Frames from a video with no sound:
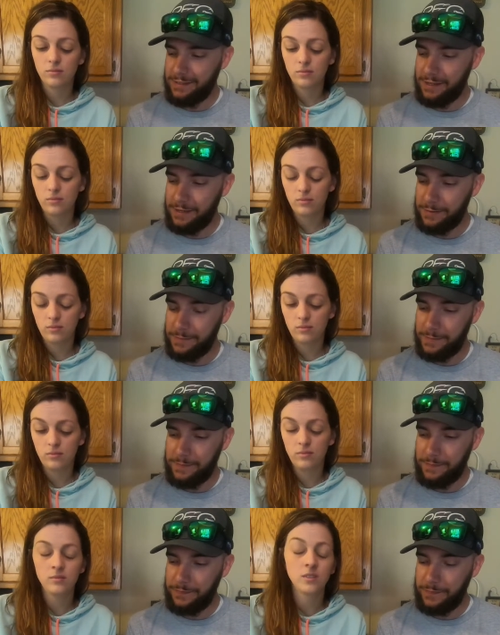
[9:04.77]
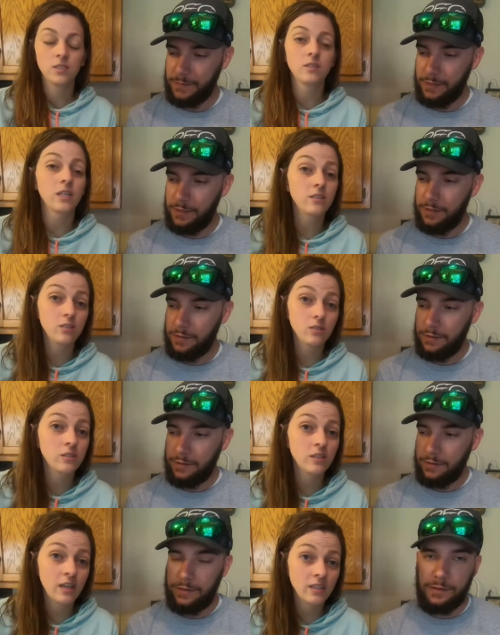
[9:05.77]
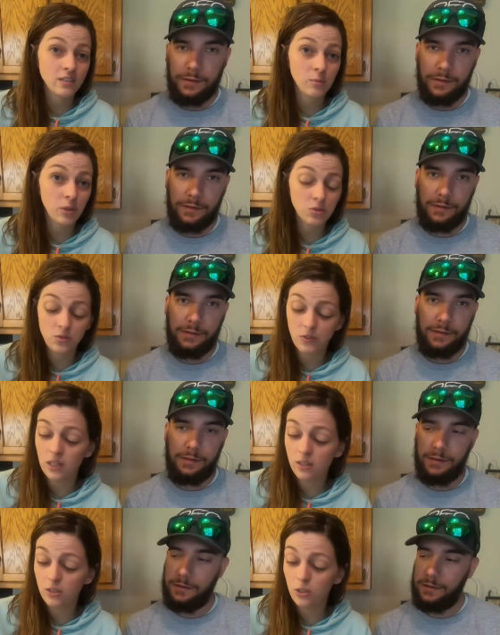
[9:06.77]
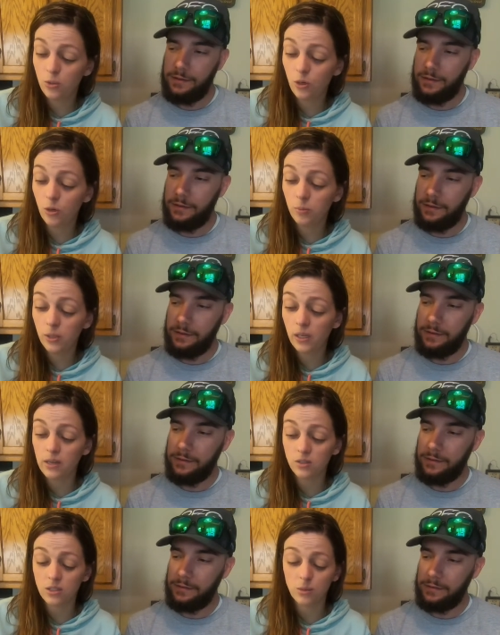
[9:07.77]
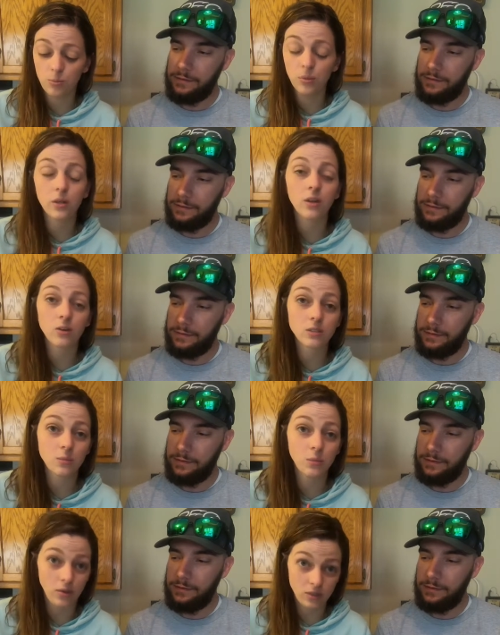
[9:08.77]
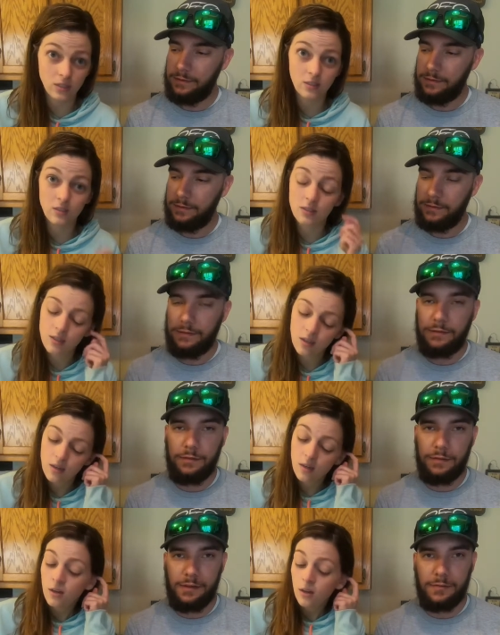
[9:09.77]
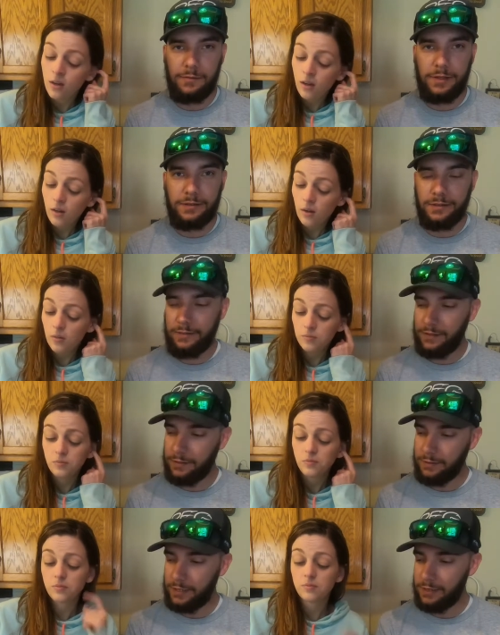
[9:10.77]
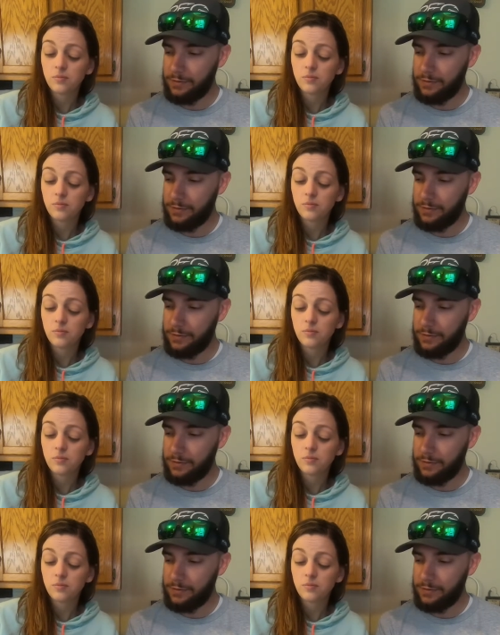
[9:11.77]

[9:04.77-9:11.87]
Speaker 1: Um,
Speaker 2: thank you to the guys at Postfly. You all put out some pretty awesome boxes.
Speaker 1: Yeah, I'd like to thank you guys